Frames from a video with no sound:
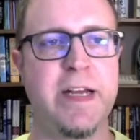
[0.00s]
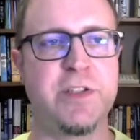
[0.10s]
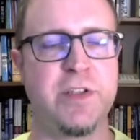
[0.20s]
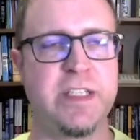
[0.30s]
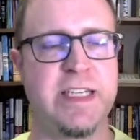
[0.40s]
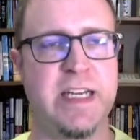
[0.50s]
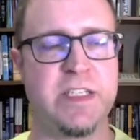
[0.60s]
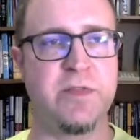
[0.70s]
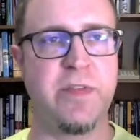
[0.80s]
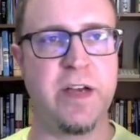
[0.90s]
sure the test
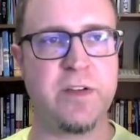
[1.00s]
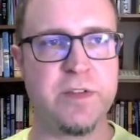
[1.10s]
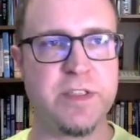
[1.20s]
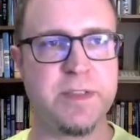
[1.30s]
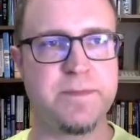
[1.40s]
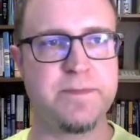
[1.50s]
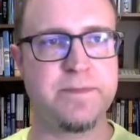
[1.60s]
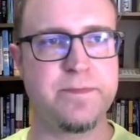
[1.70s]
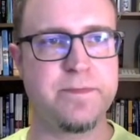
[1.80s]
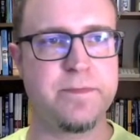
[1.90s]
fails.
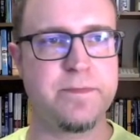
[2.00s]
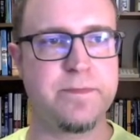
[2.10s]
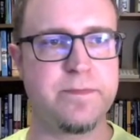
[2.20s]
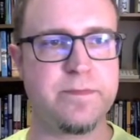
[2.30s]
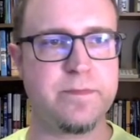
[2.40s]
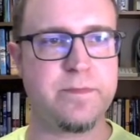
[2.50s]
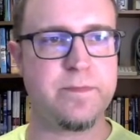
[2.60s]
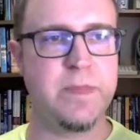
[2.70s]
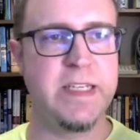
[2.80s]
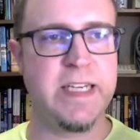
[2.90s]

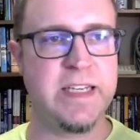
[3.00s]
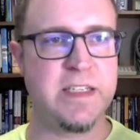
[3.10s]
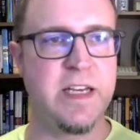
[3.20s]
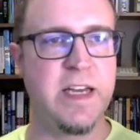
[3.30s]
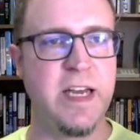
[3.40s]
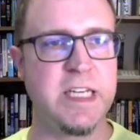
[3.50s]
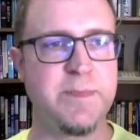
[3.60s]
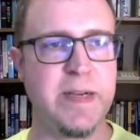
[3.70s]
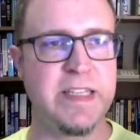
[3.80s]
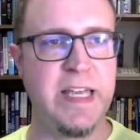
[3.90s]
It does.
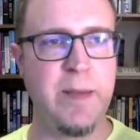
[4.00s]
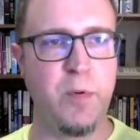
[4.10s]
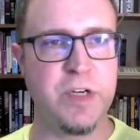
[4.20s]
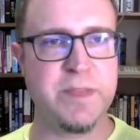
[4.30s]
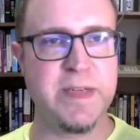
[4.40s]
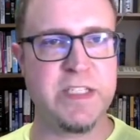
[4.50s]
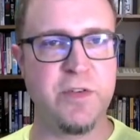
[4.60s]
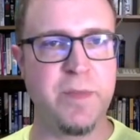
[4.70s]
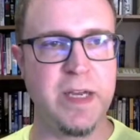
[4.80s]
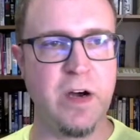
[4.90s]
Expect the keyboard dismiss to have
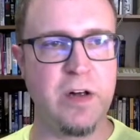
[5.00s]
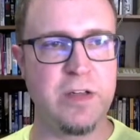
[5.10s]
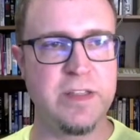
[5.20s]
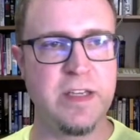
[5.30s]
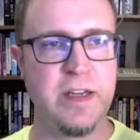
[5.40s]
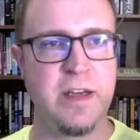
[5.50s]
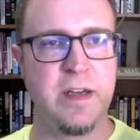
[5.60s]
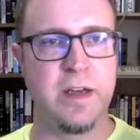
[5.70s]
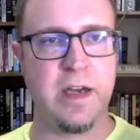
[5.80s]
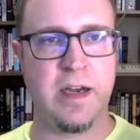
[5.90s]
been called,
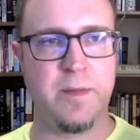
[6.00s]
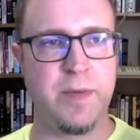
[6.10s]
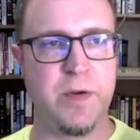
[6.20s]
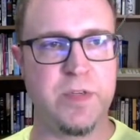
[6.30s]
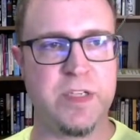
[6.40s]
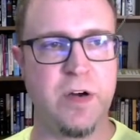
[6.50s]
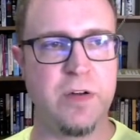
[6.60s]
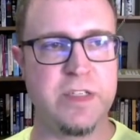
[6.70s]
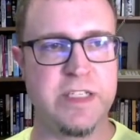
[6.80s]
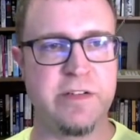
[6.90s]
but it was
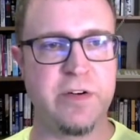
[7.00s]
called 0